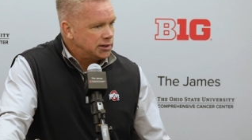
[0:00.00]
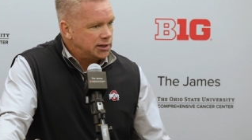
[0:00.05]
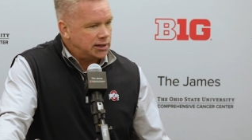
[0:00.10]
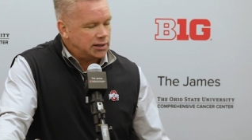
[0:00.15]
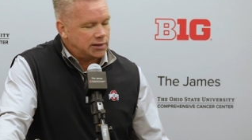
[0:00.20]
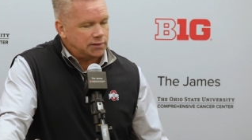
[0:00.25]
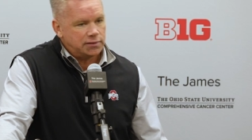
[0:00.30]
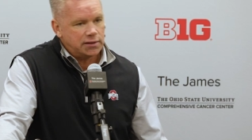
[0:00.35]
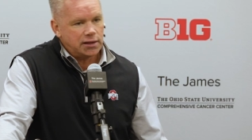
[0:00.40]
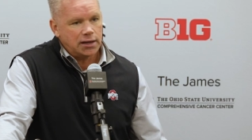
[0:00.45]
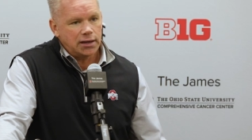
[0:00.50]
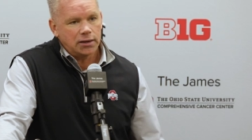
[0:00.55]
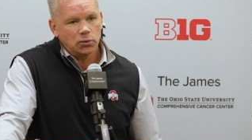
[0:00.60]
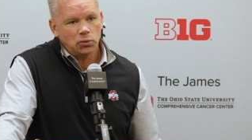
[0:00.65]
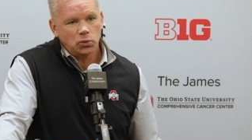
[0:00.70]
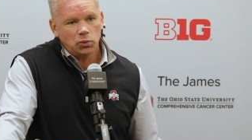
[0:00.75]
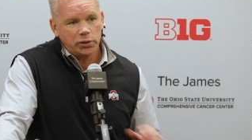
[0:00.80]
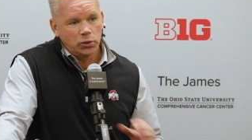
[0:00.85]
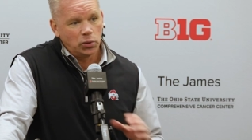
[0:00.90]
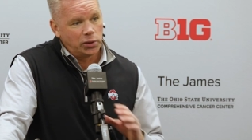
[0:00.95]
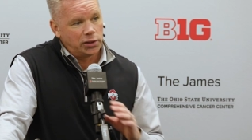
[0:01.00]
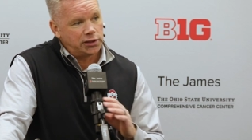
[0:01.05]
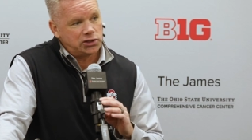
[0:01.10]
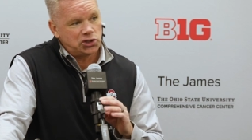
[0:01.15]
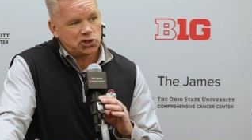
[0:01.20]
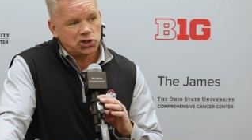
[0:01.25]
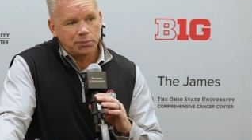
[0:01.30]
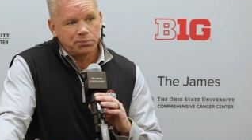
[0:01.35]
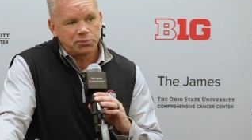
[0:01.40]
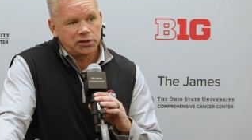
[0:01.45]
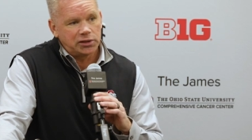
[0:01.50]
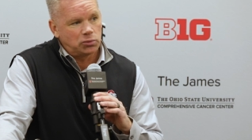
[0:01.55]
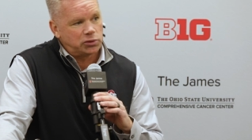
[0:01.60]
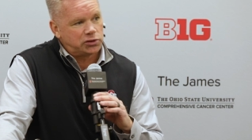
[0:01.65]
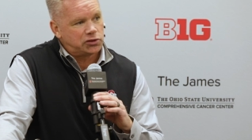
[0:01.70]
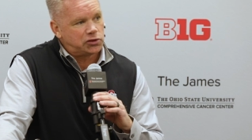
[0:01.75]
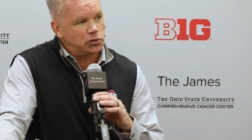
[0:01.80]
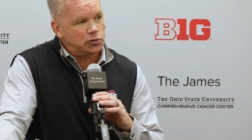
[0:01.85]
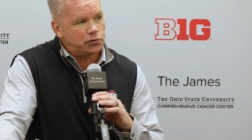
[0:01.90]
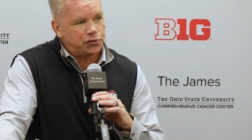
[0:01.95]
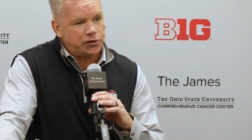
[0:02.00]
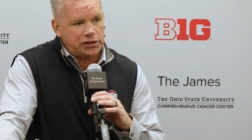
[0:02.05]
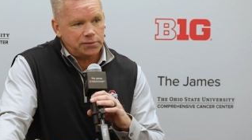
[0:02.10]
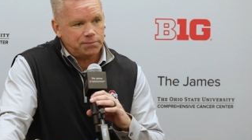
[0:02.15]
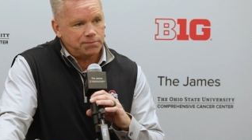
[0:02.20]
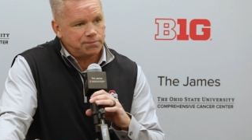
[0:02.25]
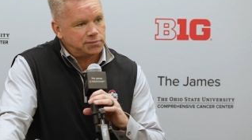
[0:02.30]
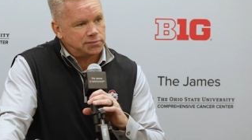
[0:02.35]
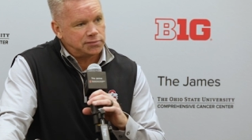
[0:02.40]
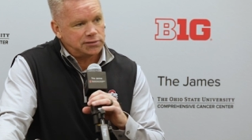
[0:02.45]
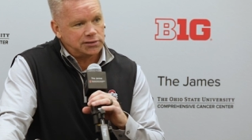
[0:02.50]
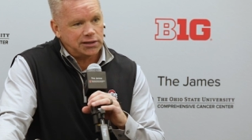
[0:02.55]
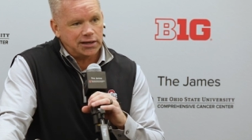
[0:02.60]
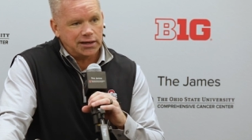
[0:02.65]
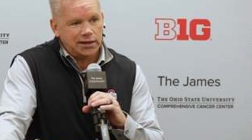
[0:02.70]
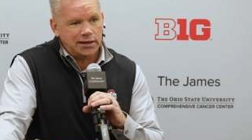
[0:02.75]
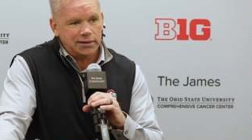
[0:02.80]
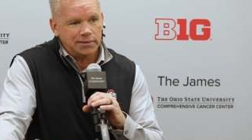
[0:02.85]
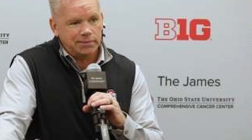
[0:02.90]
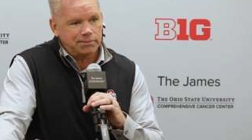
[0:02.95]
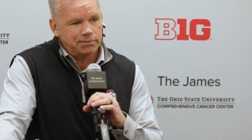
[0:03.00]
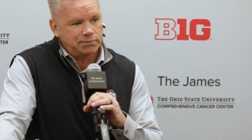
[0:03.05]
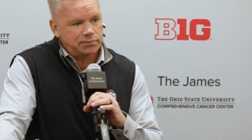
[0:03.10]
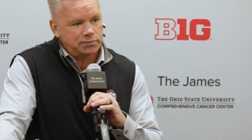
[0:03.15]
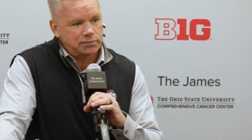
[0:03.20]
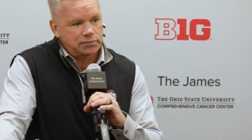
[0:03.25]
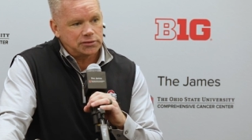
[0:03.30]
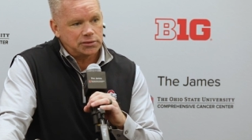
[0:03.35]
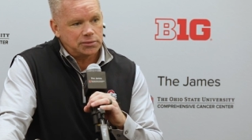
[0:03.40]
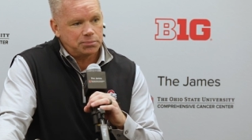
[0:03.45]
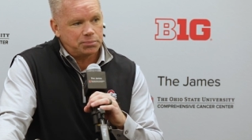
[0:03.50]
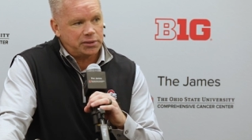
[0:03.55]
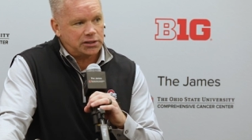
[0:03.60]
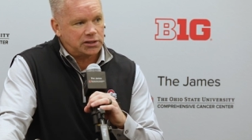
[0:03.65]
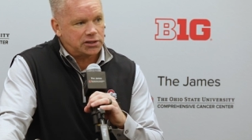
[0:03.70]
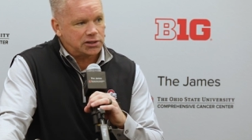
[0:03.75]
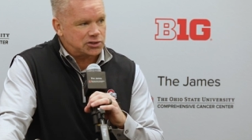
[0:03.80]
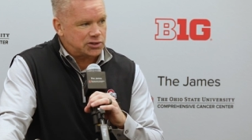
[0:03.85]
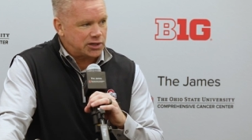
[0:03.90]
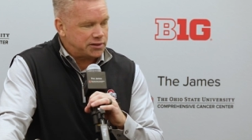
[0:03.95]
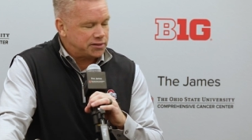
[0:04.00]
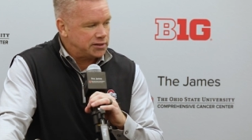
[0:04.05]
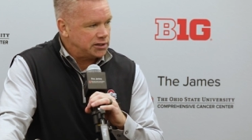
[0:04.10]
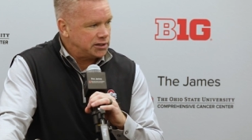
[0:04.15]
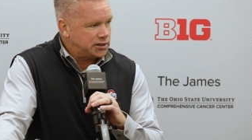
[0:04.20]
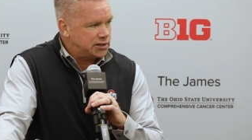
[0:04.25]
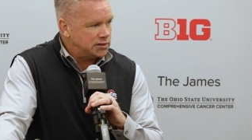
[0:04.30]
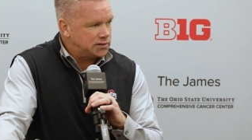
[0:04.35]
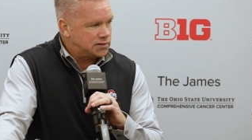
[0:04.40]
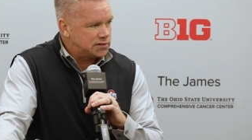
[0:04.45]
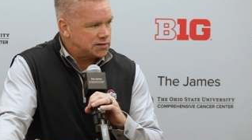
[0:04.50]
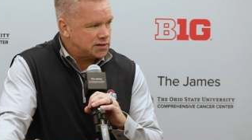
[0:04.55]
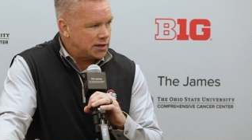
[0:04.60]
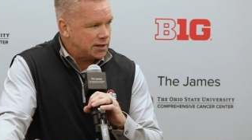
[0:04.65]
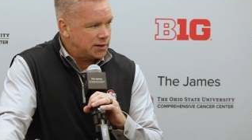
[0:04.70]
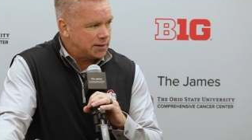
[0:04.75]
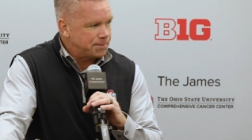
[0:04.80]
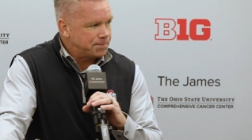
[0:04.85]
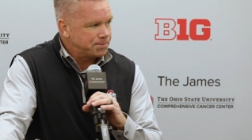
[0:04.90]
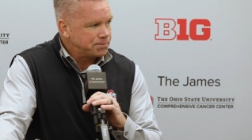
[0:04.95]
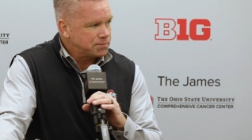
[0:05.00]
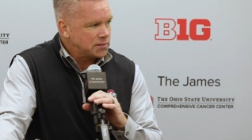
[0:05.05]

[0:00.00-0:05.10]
And uh, we really jumped in with two feet um, because I think it's, uh,